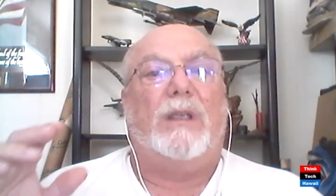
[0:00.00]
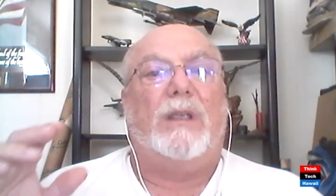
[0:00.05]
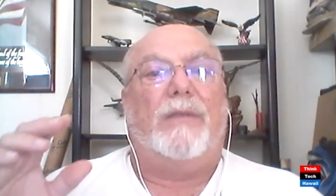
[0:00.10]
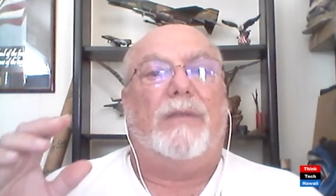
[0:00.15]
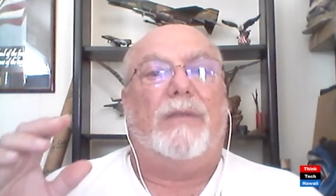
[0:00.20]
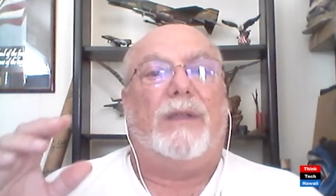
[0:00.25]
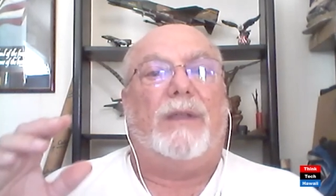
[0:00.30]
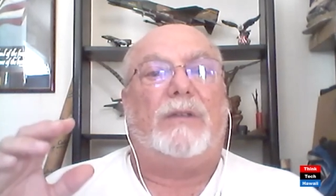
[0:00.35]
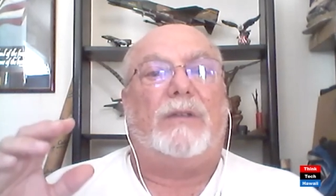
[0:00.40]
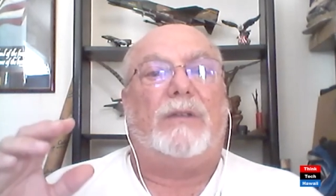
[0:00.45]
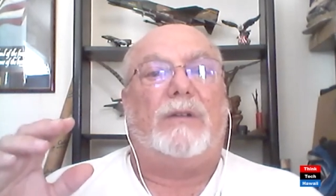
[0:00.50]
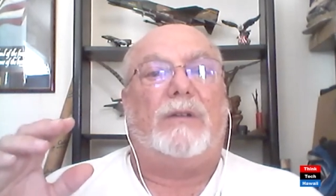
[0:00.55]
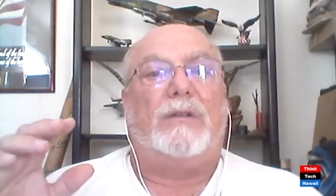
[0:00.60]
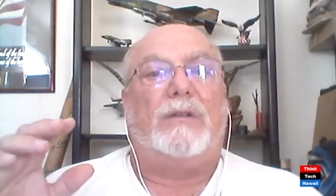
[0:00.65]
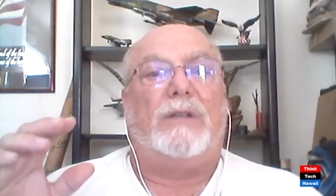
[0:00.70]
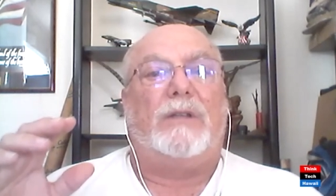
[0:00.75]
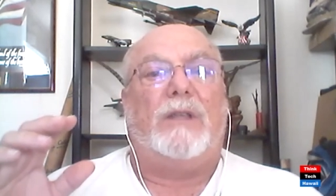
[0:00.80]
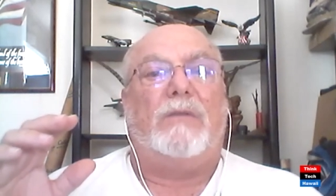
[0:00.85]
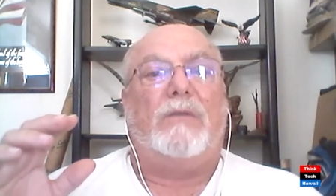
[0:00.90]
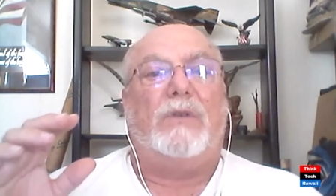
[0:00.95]
that can
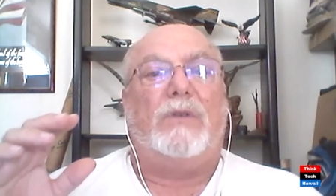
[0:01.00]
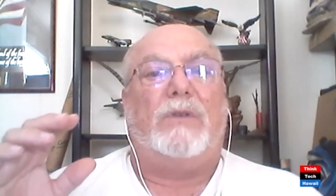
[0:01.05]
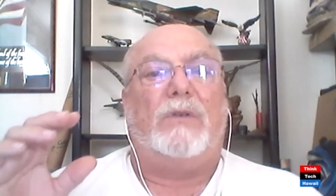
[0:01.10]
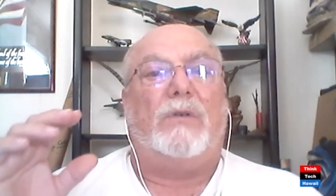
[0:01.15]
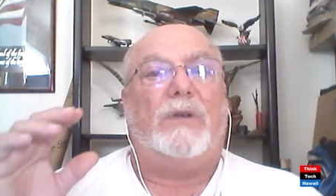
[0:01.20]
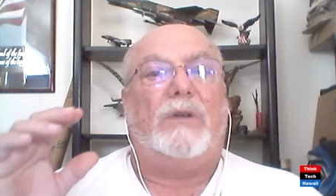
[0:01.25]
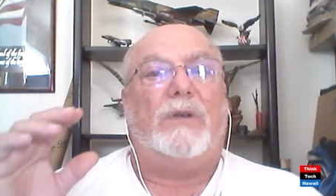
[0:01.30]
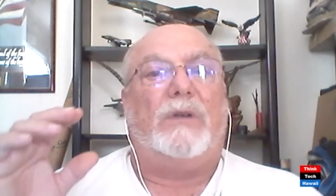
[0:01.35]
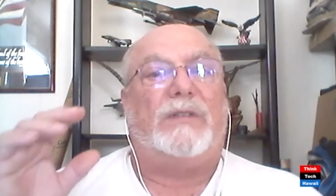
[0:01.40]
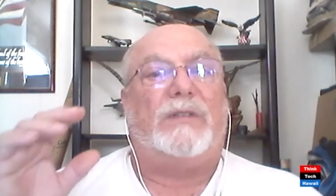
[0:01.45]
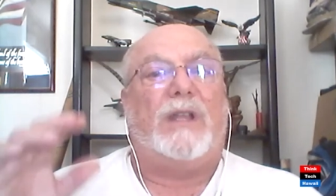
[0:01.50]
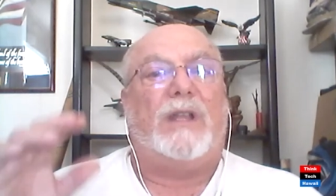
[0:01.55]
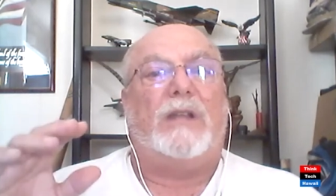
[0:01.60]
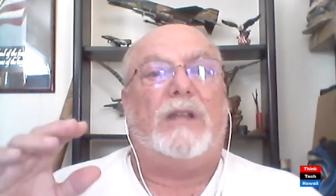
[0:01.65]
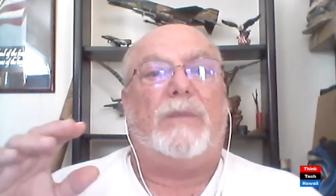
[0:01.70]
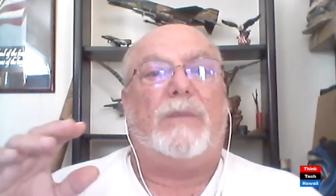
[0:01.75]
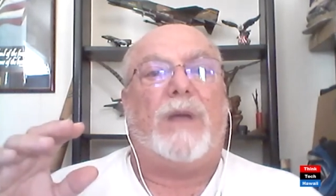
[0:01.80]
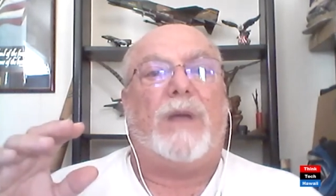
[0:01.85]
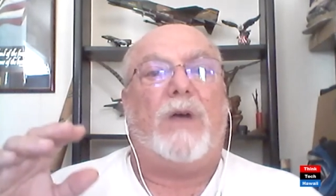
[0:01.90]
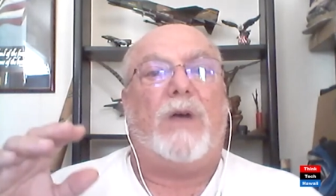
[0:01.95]
give you steady
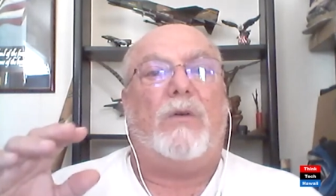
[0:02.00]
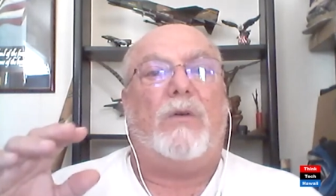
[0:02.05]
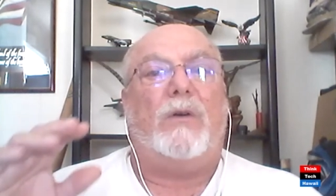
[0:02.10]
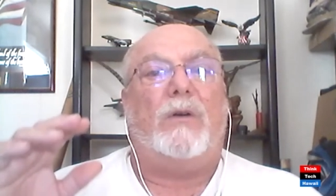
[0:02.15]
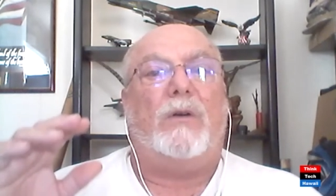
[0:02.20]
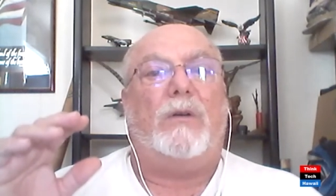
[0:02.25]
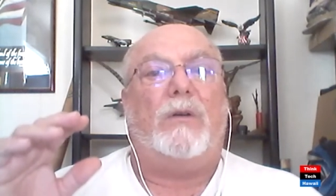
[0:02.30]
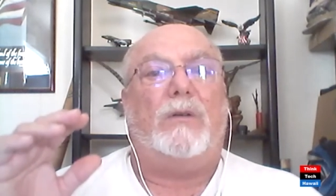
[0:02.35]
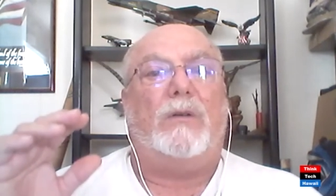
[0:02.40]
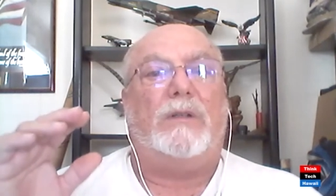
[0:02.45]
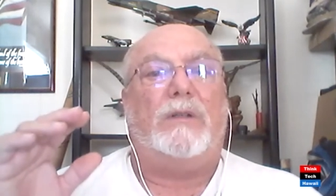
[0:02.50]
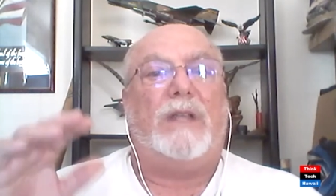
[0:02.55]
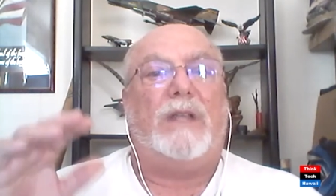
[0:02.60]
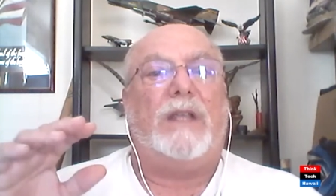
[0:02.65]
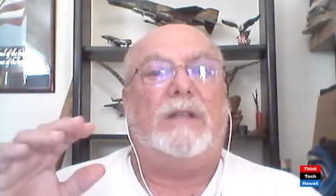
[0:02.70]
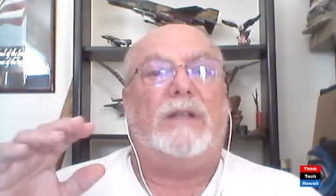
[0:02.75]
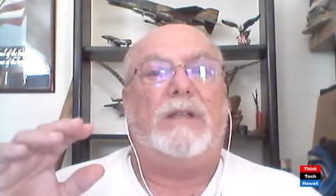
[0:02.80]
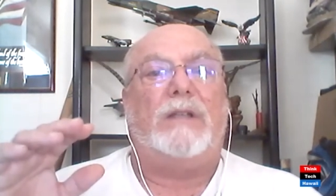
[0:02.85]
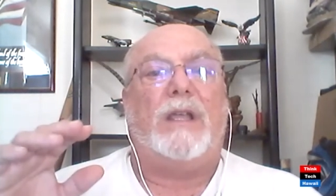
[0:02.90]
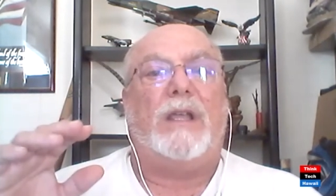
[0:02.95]
power day
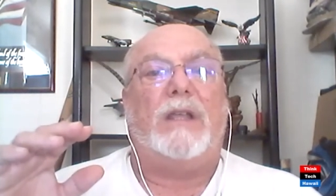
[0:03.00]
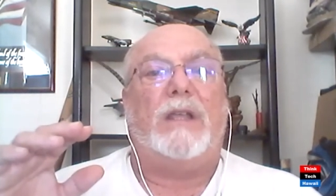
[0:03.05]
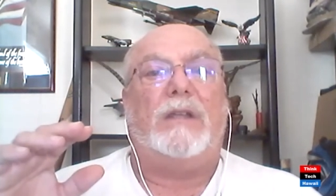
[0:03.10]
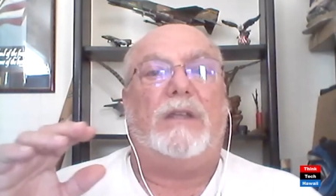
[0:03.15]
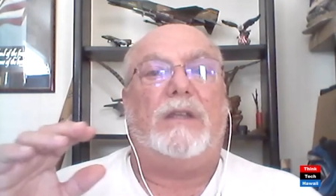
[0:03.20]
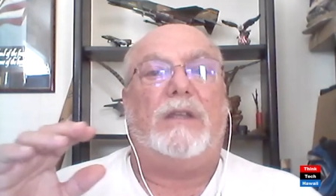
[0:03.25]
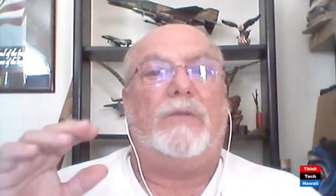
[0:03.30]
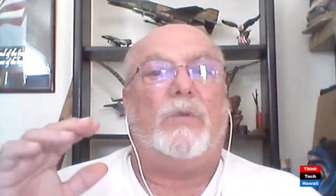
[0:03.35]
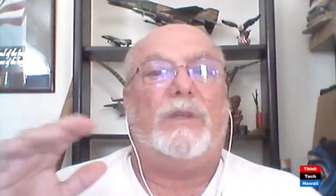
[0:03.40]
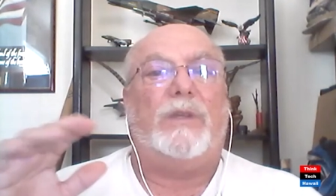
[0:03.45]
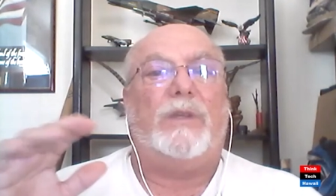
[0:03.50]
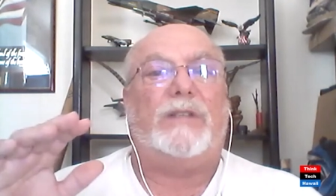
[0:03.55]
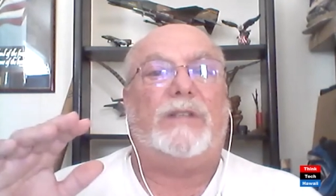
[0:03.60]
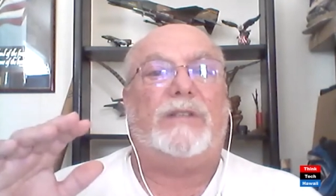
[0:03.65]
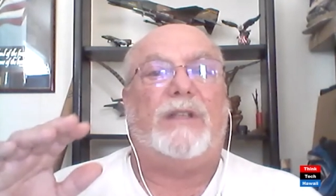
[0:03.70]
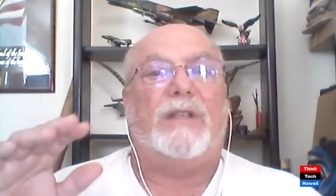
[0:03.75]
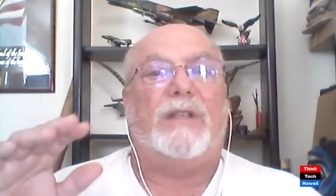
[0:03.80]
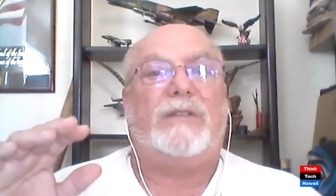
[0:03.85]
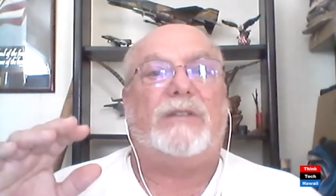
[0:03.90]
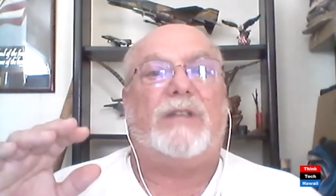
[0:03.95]
and night, even when the
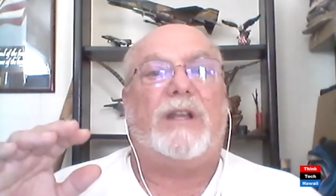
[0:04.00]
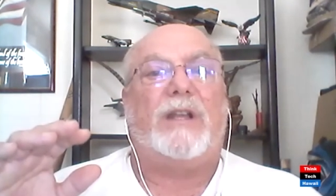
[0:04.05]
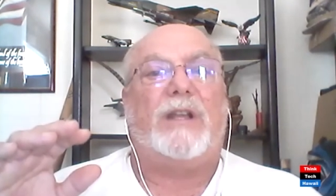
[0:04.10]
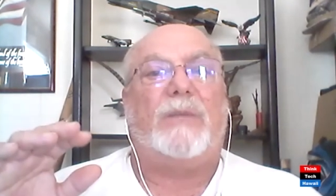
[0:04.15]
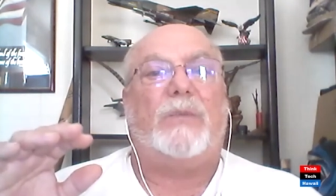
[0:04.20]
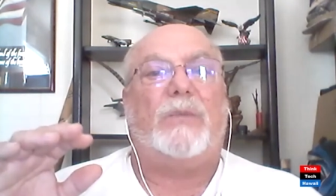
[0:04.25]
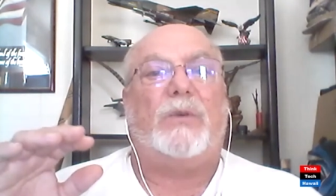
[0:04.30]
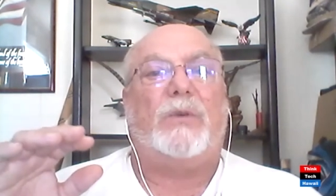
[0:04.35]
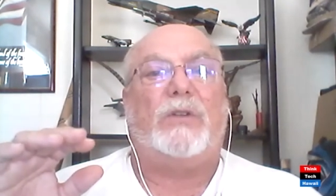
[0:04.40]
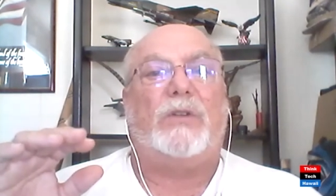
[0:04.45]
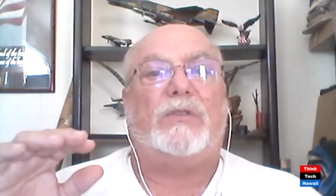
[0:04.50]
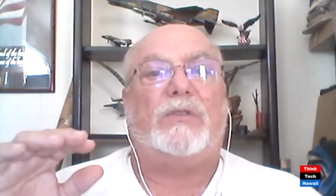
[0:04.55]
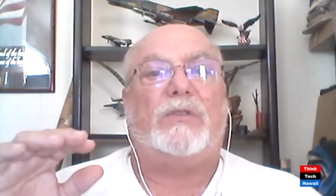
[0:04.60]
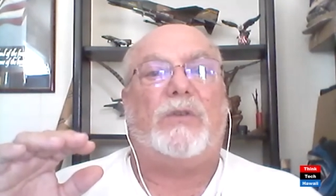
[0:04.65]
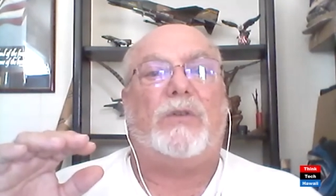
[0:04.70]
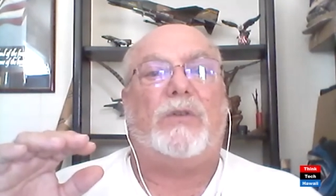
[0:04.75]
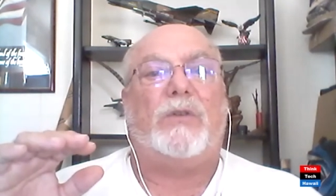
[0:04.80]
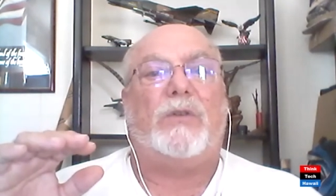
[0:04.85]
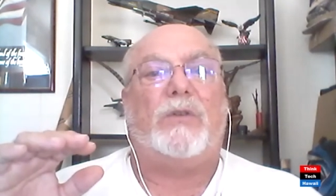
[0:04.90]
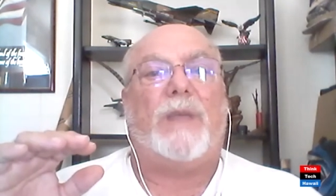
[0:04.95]
sun's not up, where your
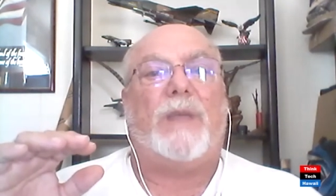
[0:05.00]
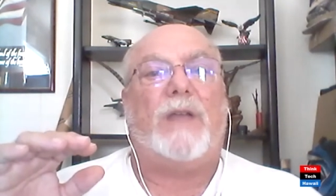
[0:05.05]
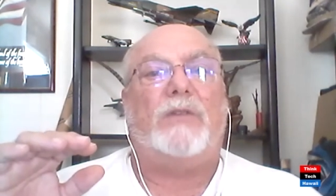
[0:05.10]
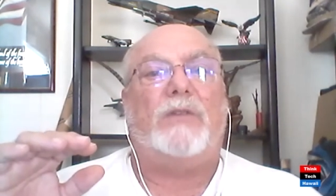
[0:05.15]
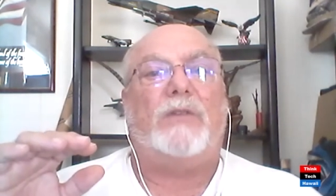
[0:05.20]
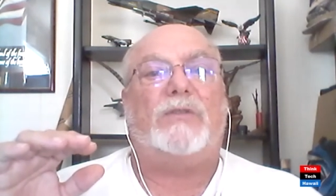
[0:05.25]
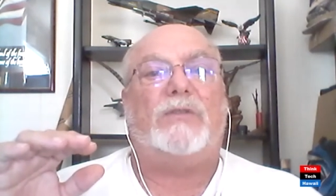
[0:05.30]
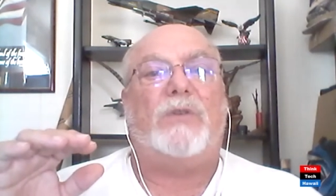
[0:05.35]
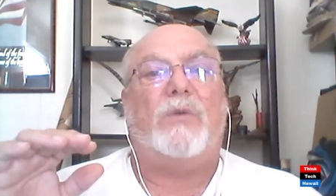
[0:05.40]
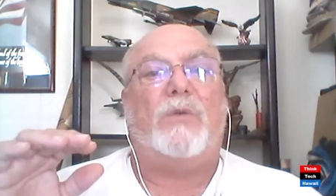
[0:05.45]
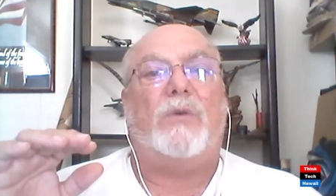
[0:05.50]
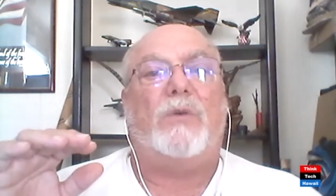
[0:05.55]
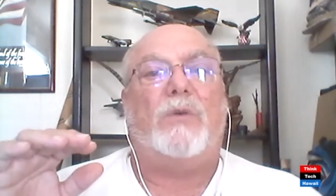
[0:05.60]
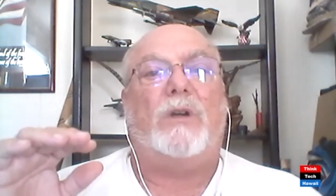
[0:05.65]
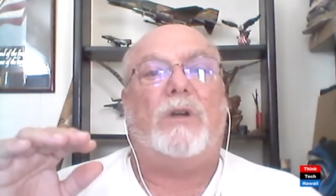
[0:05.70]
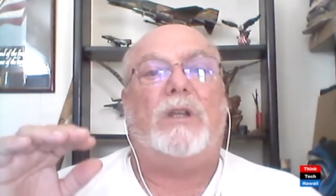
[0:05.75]
solar panels don't work,